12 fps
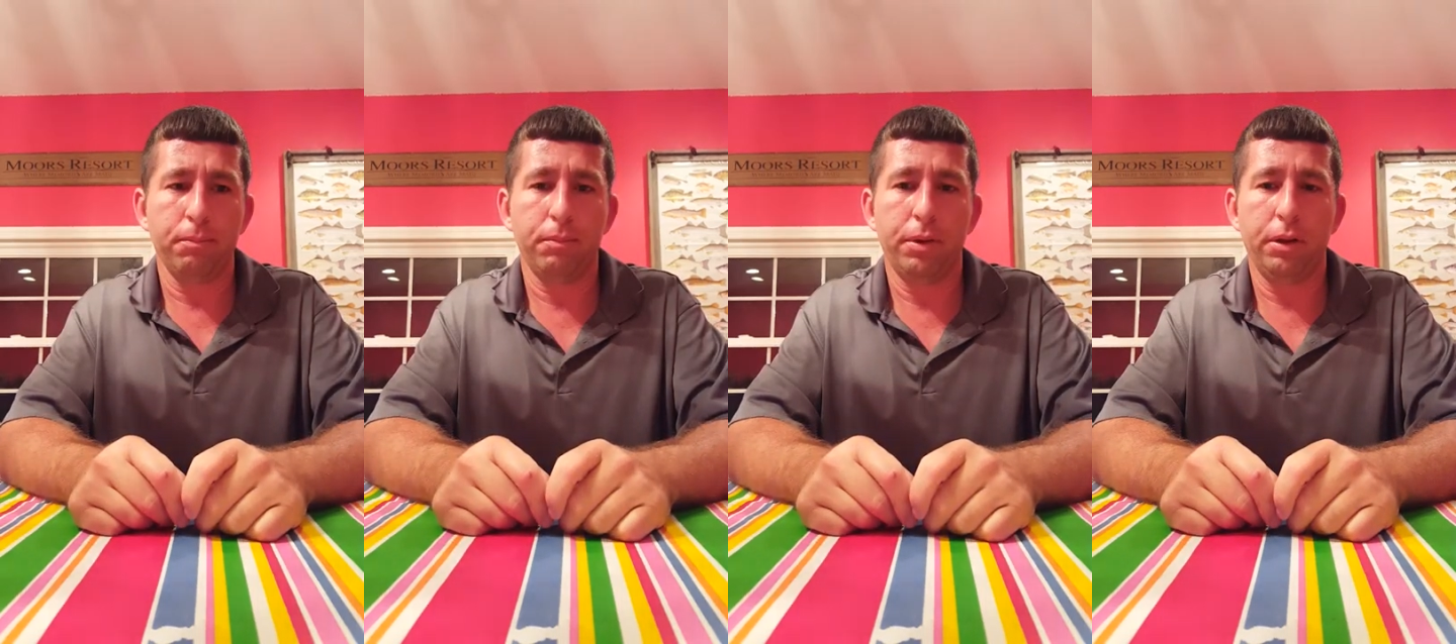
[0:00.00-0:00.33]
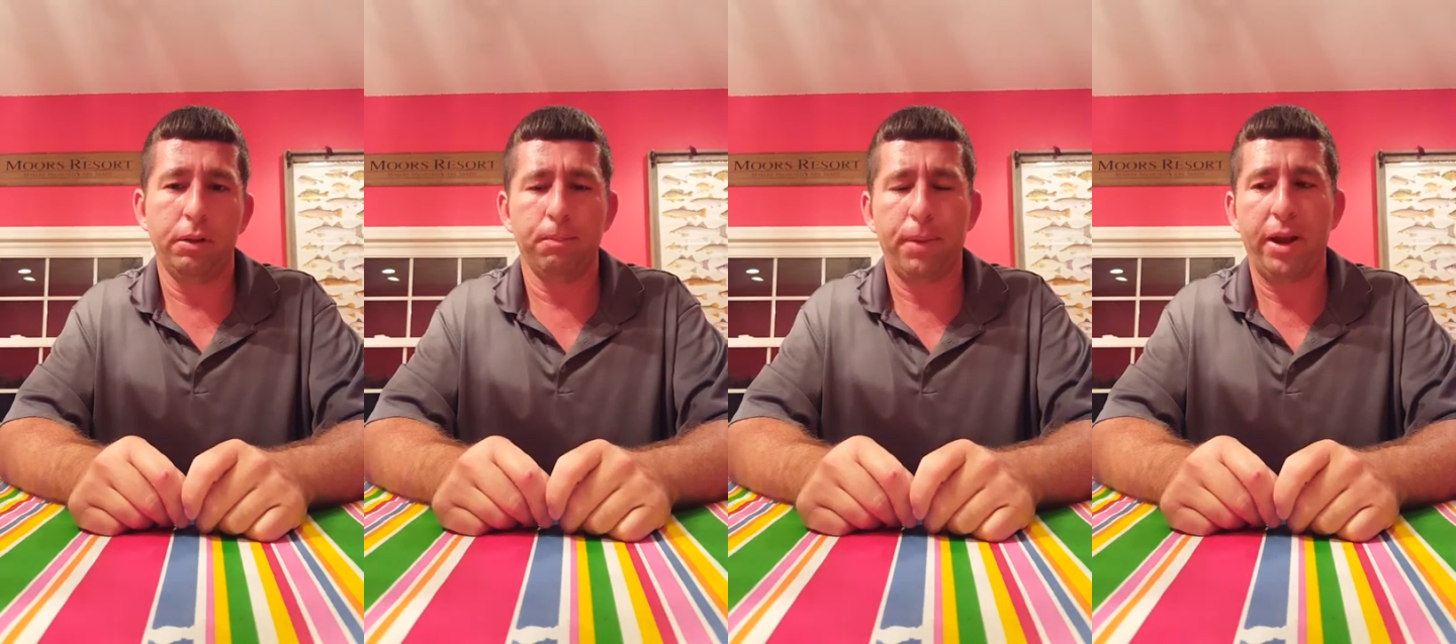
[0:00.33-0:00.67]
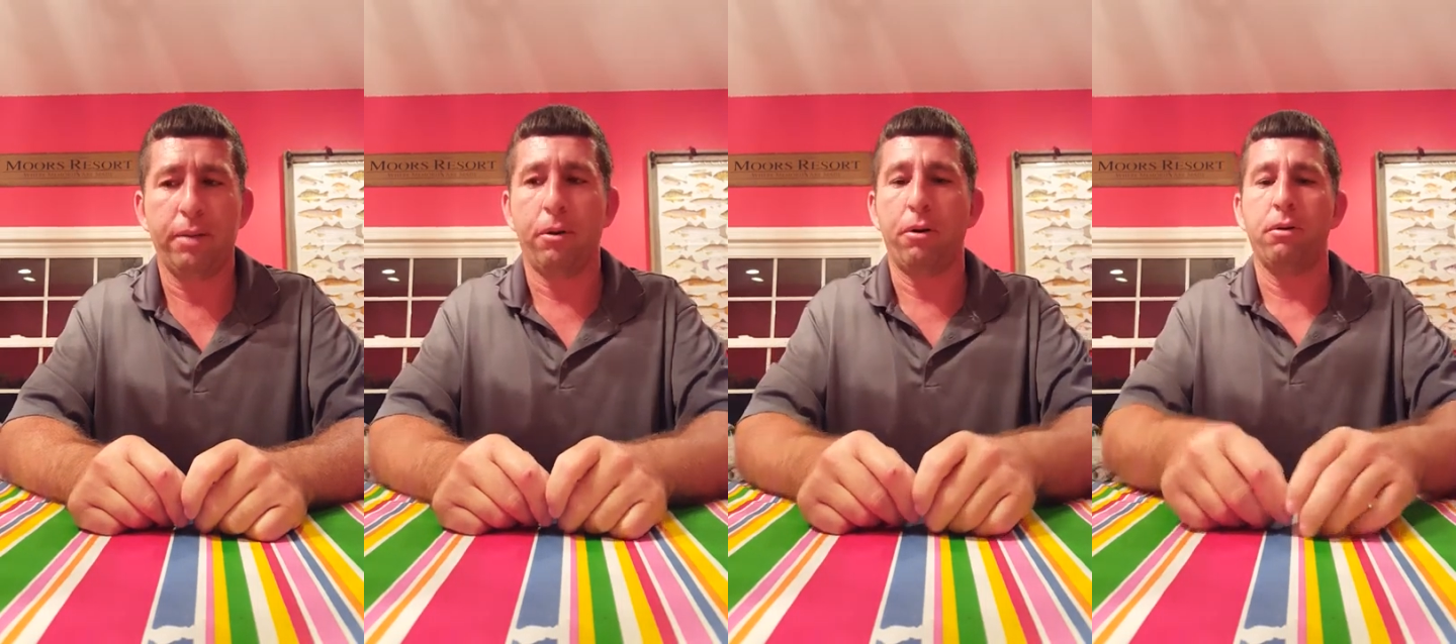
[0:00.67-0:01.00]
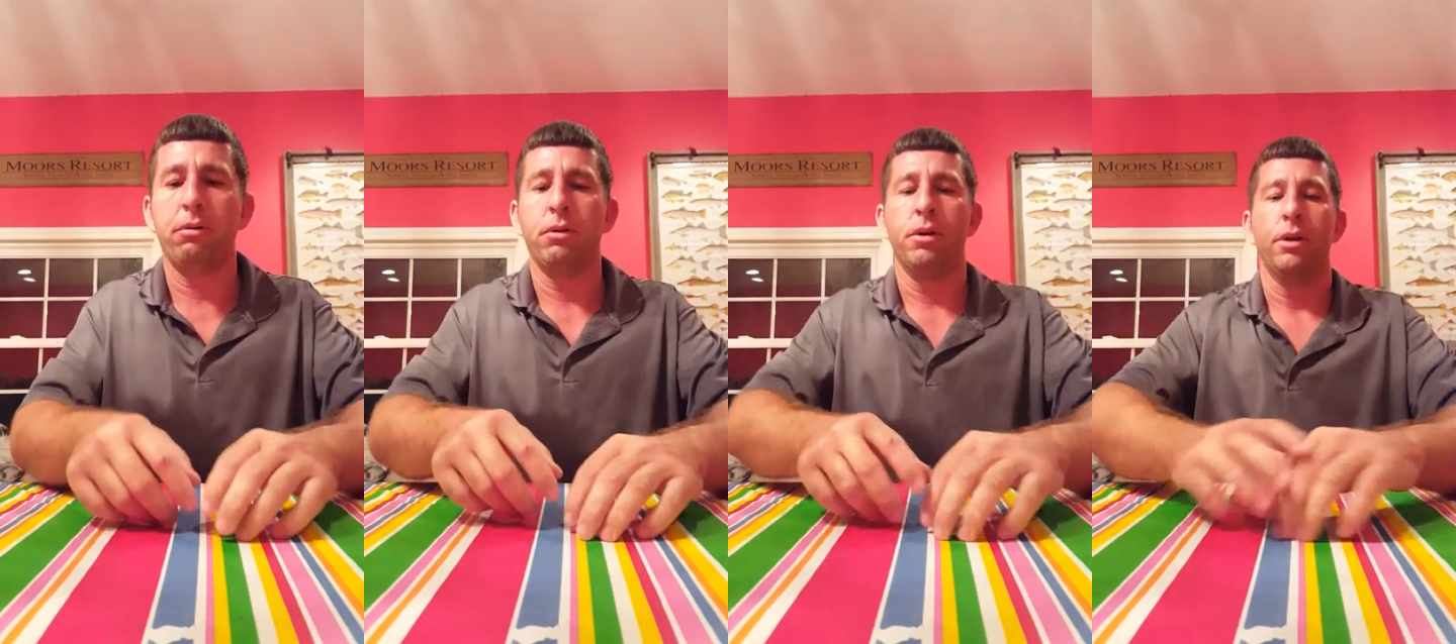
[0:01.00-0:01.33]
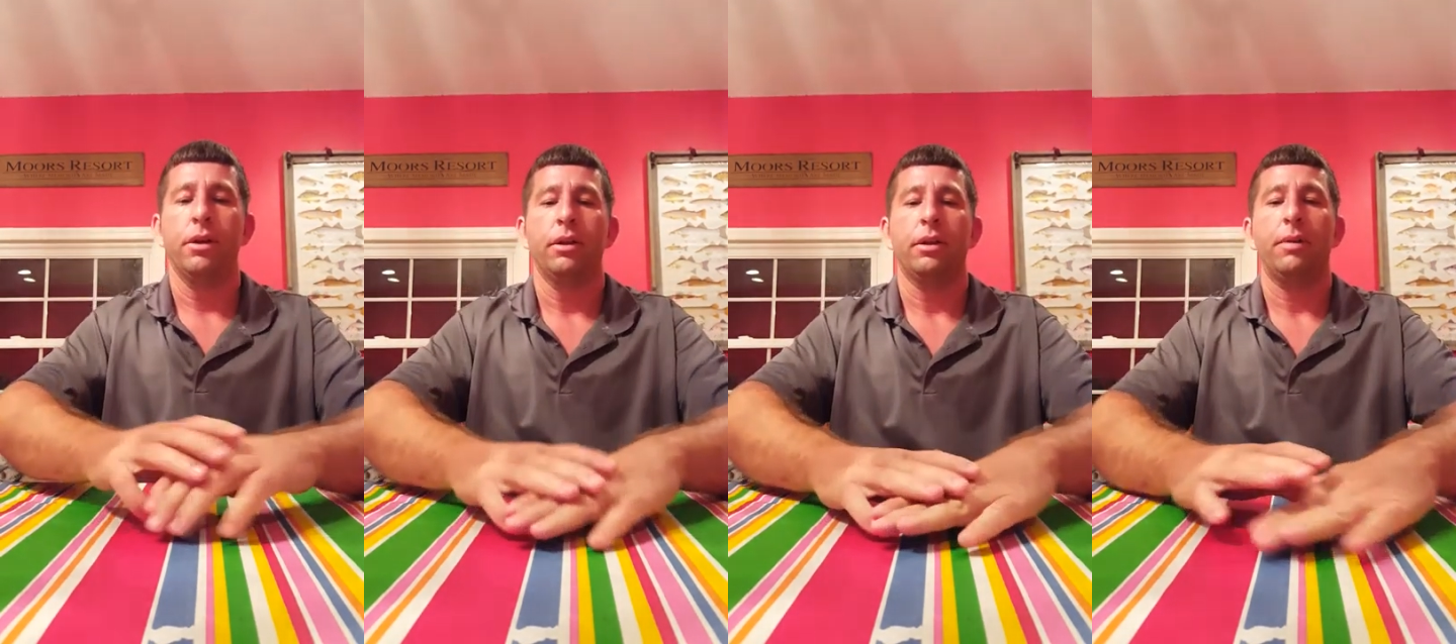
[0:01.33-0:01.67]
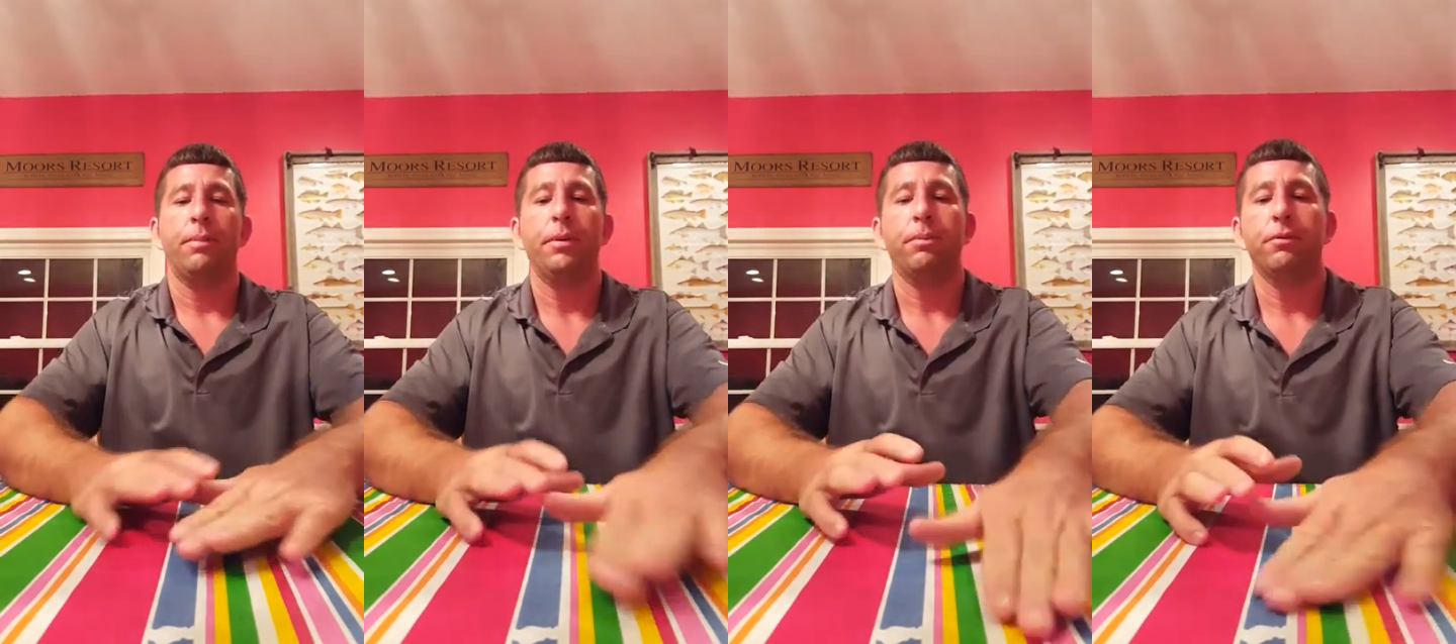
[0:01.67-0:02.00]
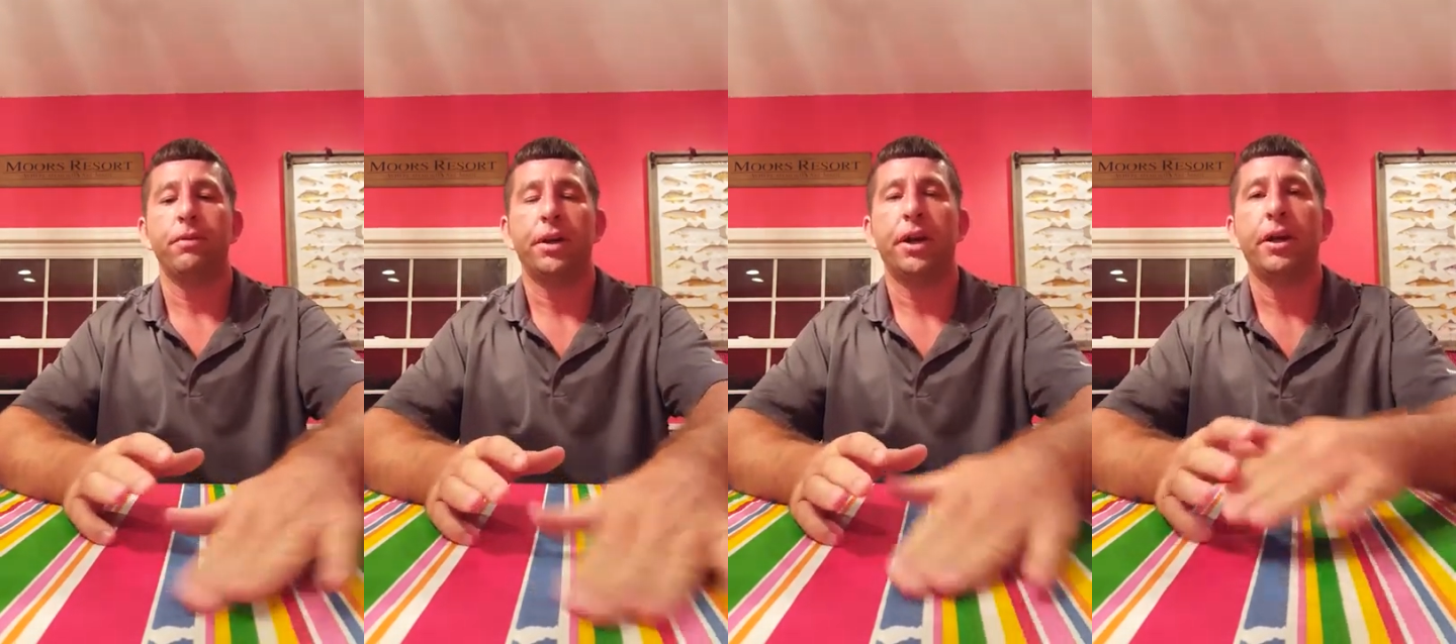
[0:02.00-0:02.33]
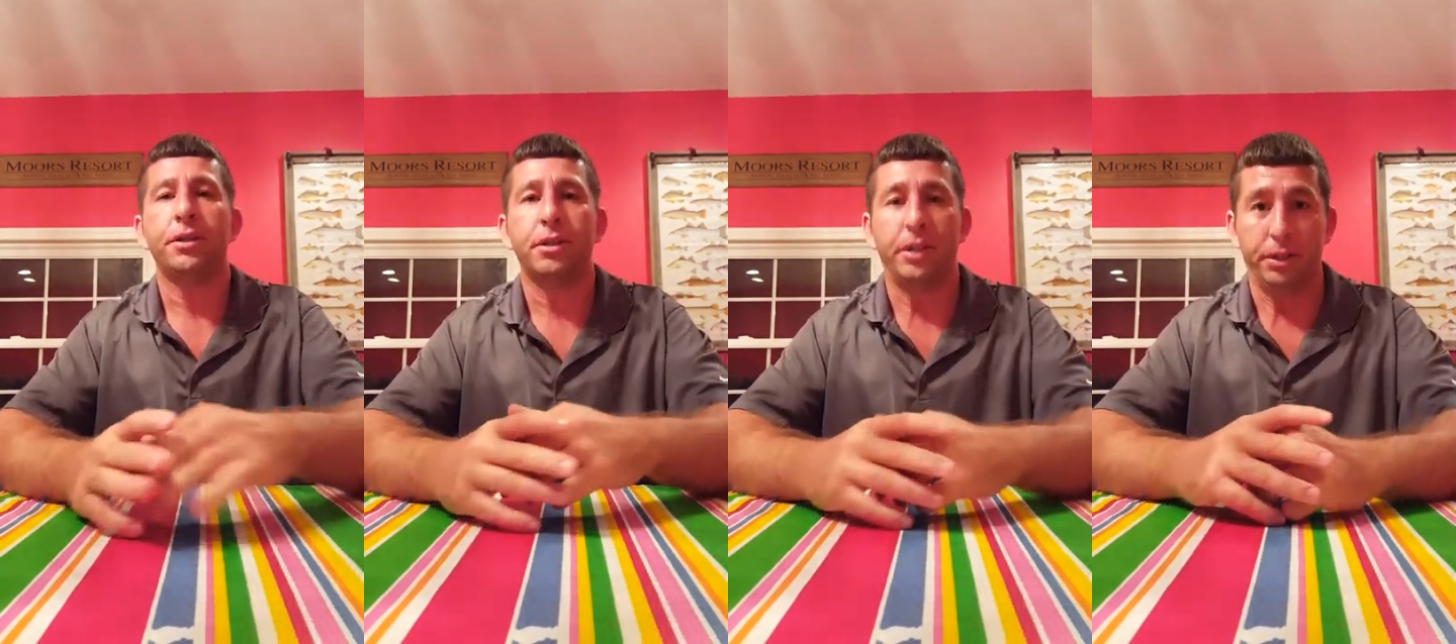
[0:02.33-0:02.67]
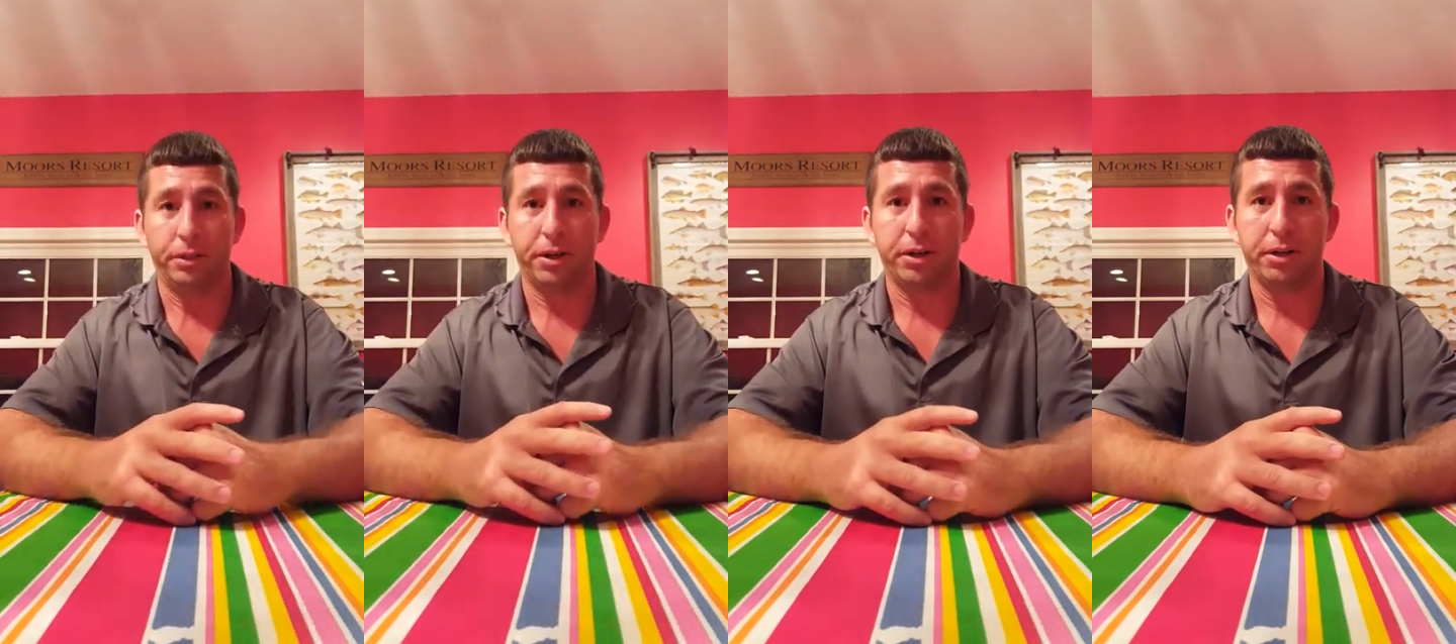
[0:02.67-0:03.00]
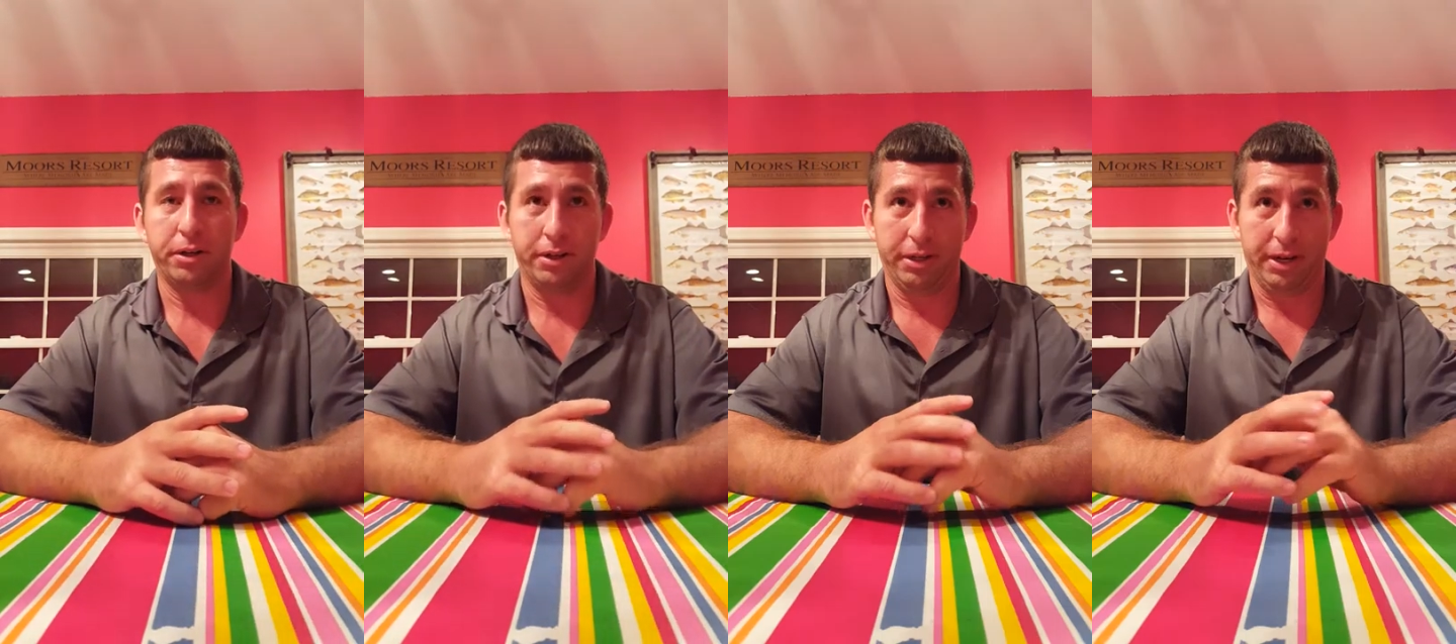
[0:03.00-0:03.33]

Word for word: in Panama. A lot of people vacation down there.